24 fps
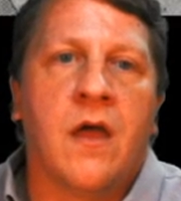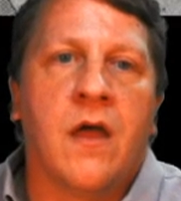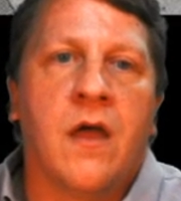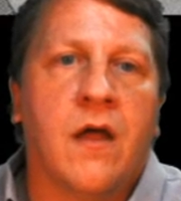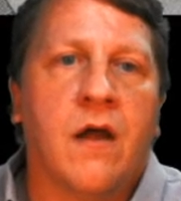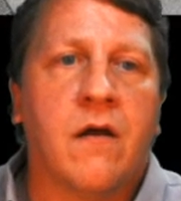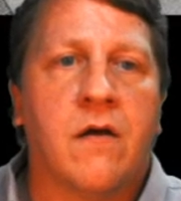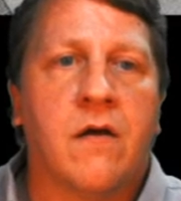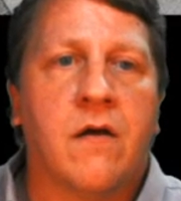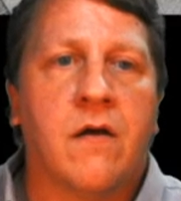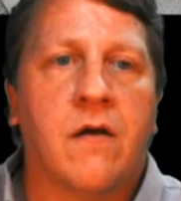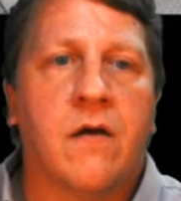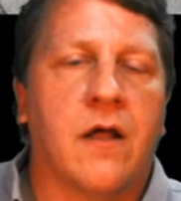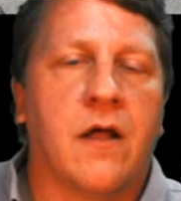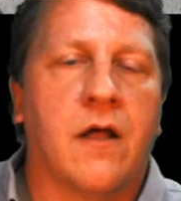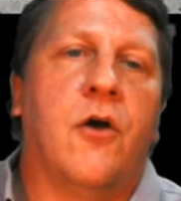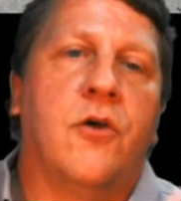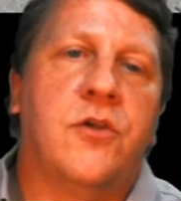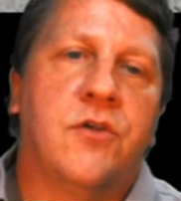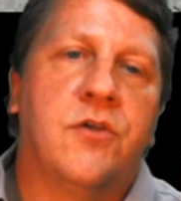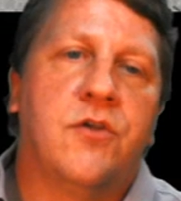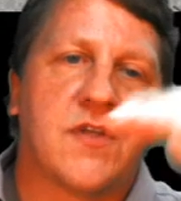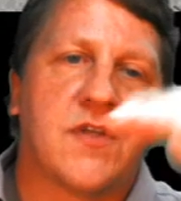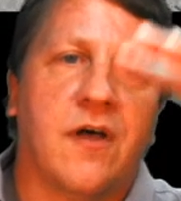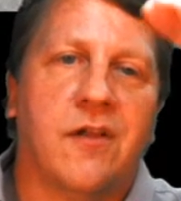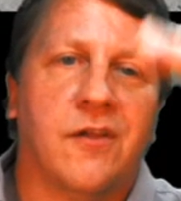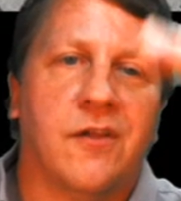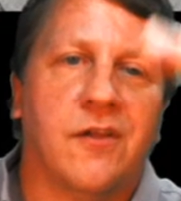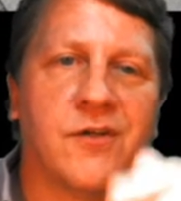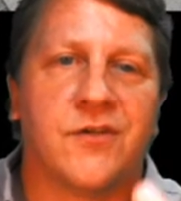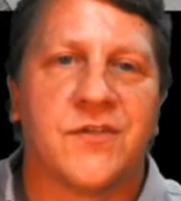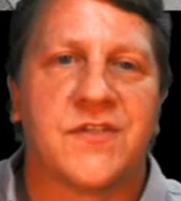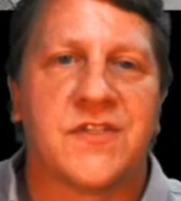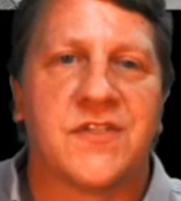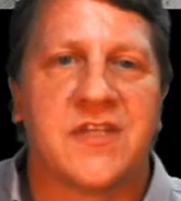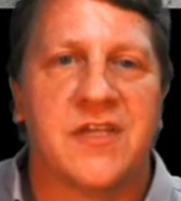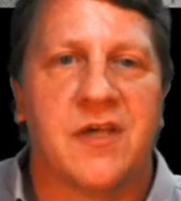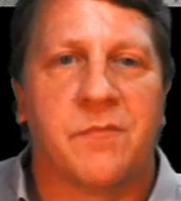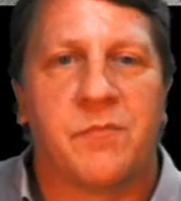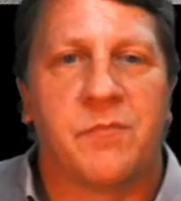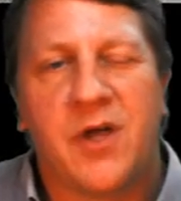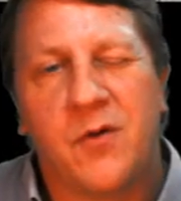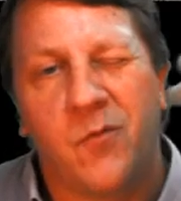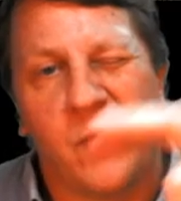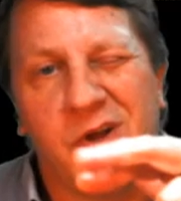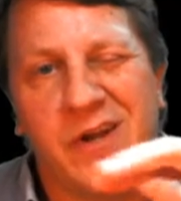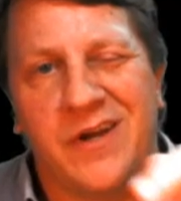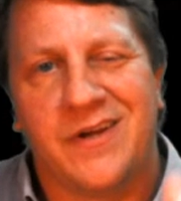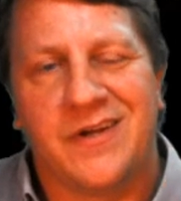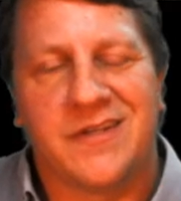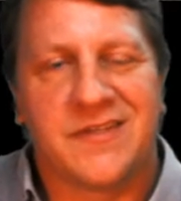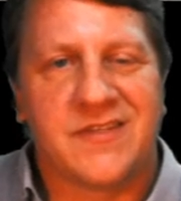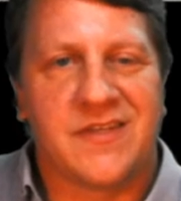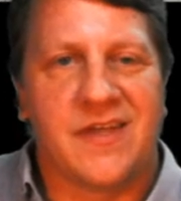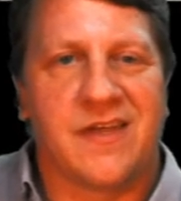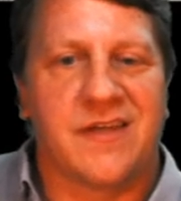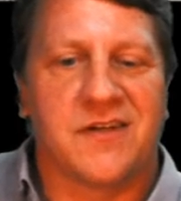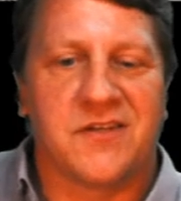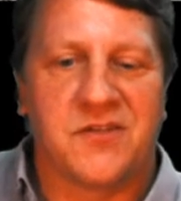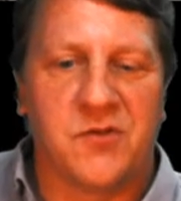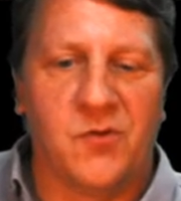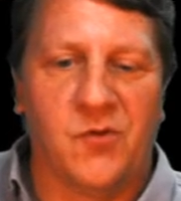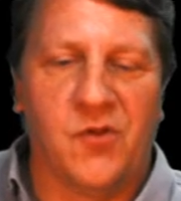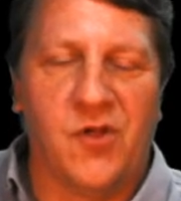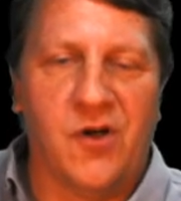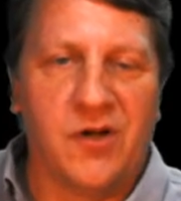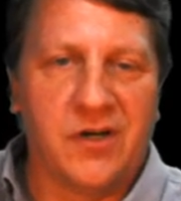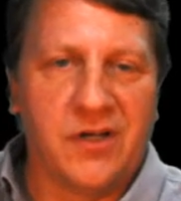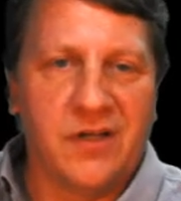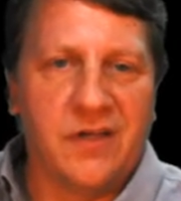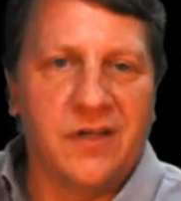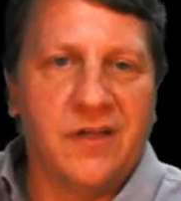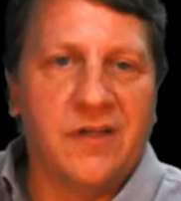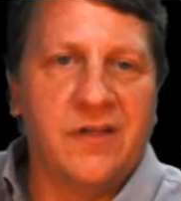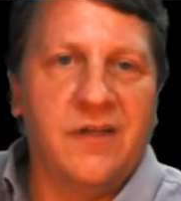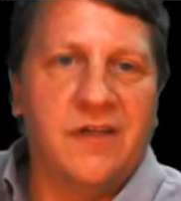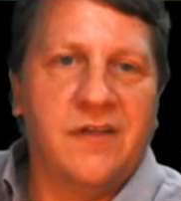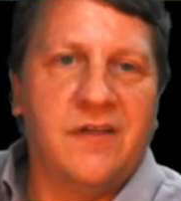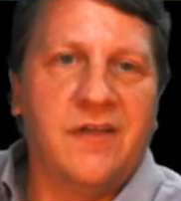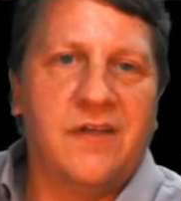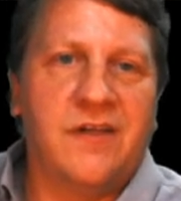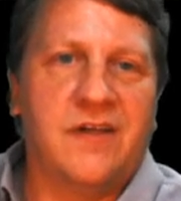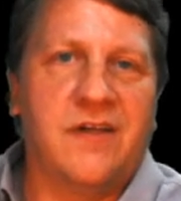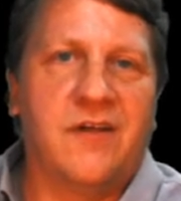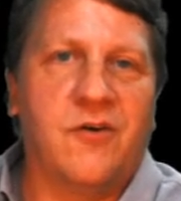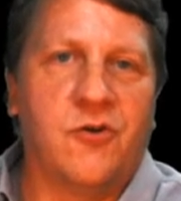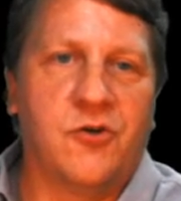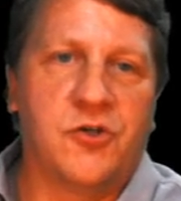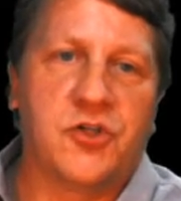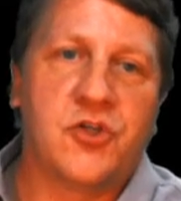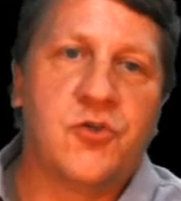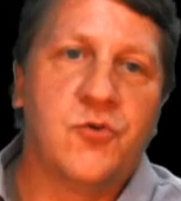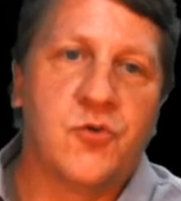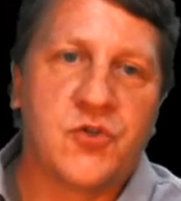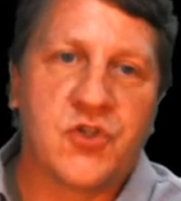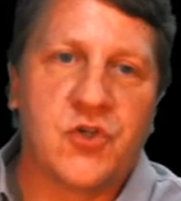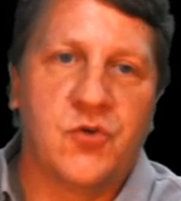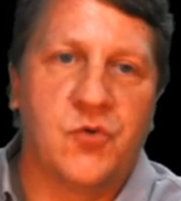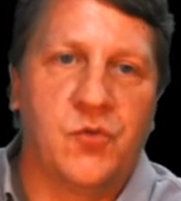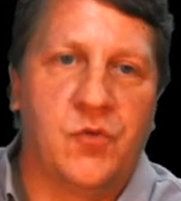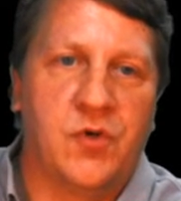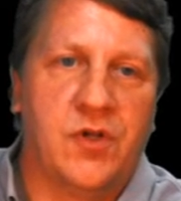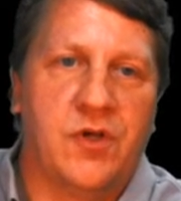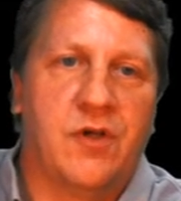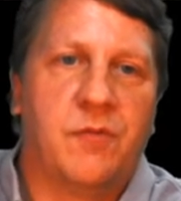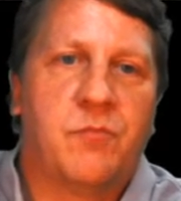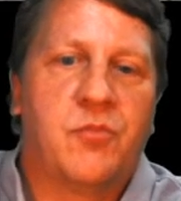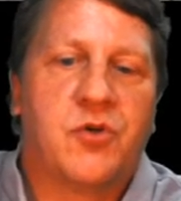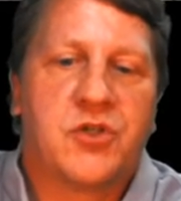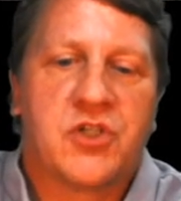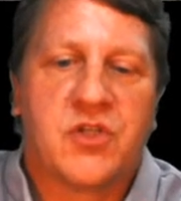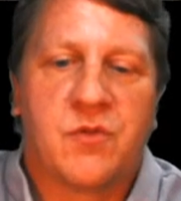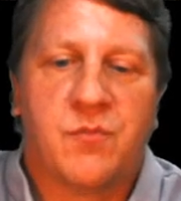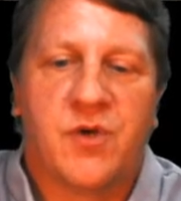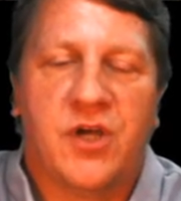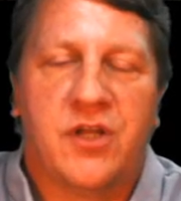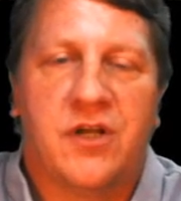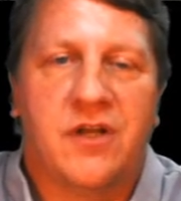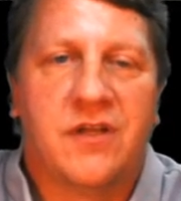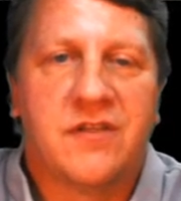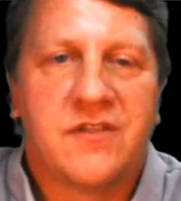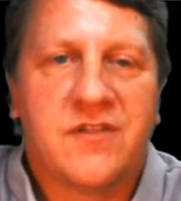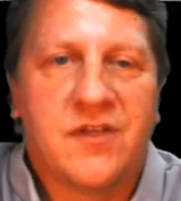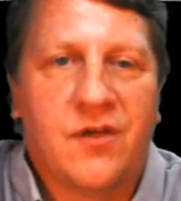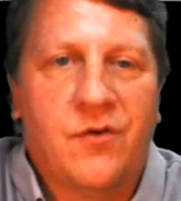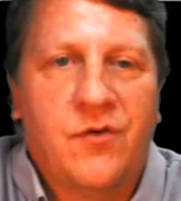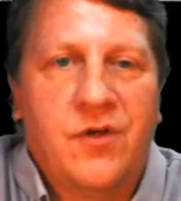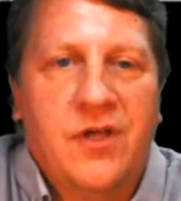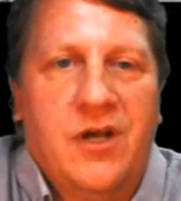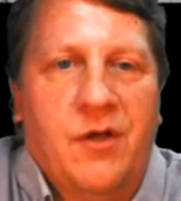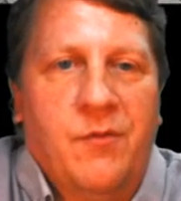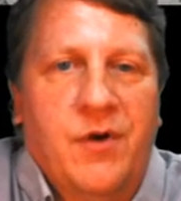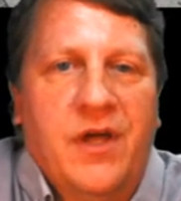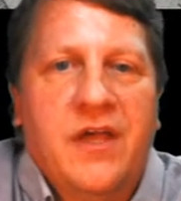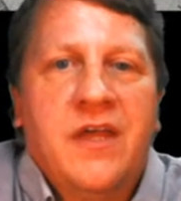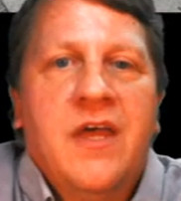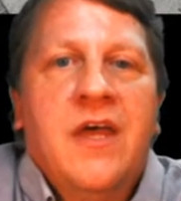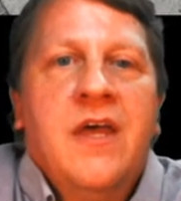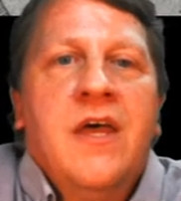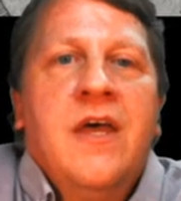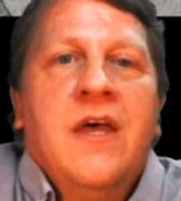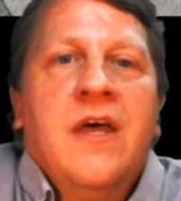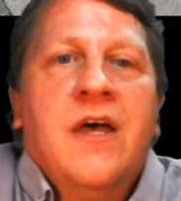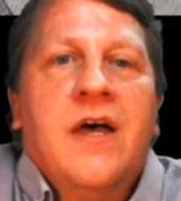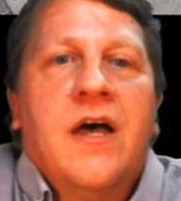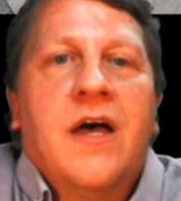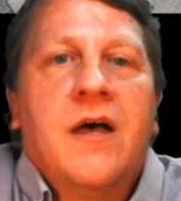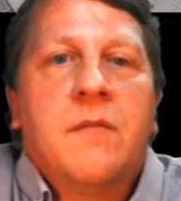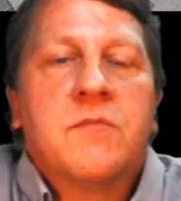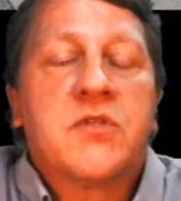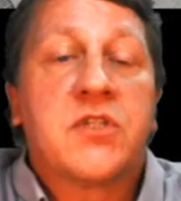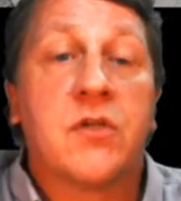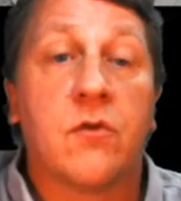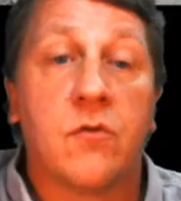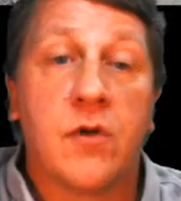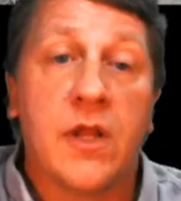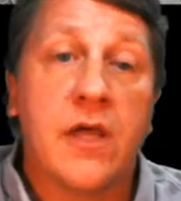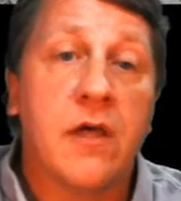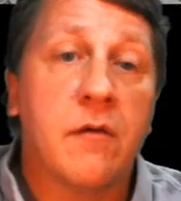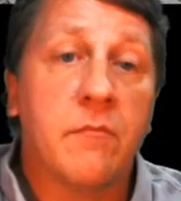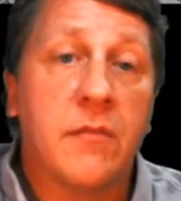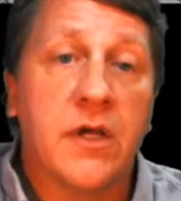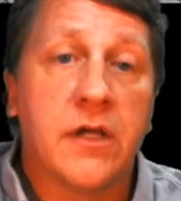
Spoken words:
All right, you saw a little skip. I waited a second too long or too soon to push the button. So anyway, so now my